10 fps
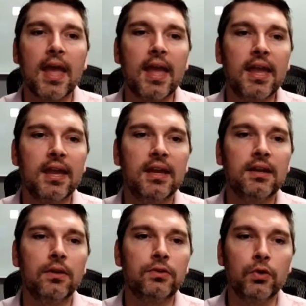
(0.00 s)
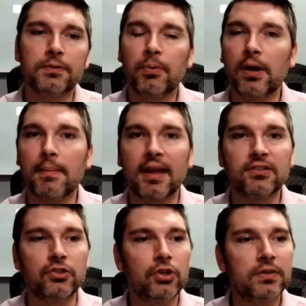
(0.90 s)
in Tewksbury,
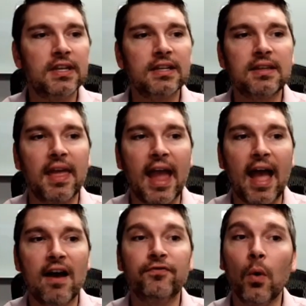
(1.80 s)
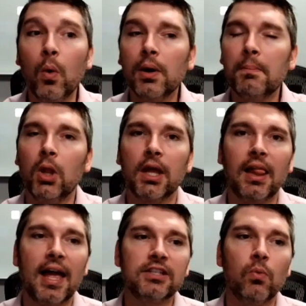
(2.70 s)
Massachusetts. They have 4 Mullen
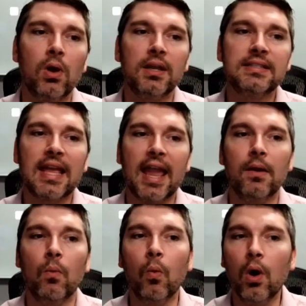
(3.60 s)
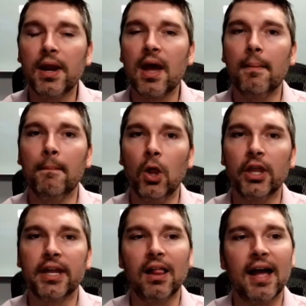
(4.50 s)
Class 1s and 1
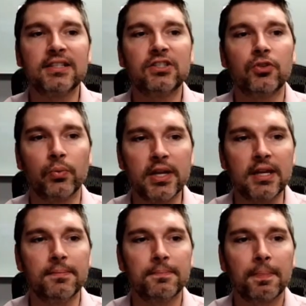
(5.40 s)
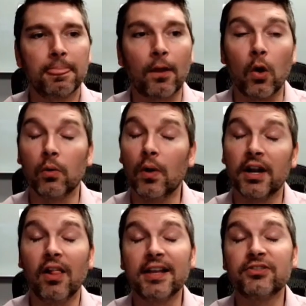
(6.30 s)
Mullen Class 3. Or 1
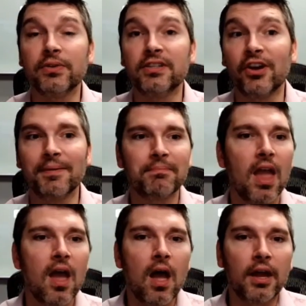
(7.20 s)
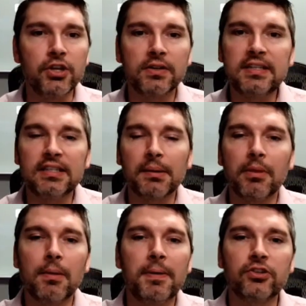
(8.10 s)
Class 3, sorry. You can see some of the
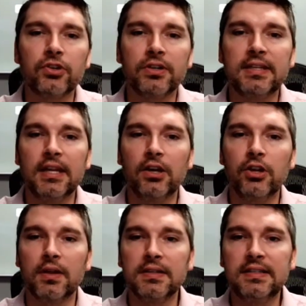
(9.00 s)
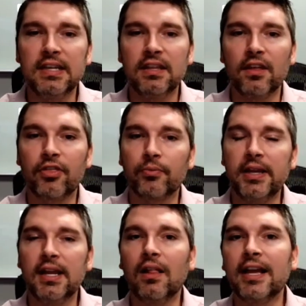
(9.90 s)
pictures here. You can see the 3
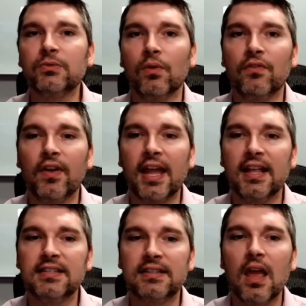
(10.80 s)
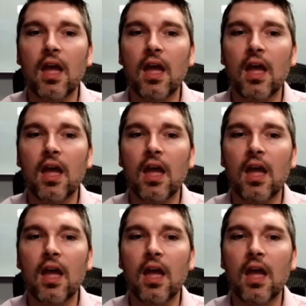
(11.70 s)
Class 1 vans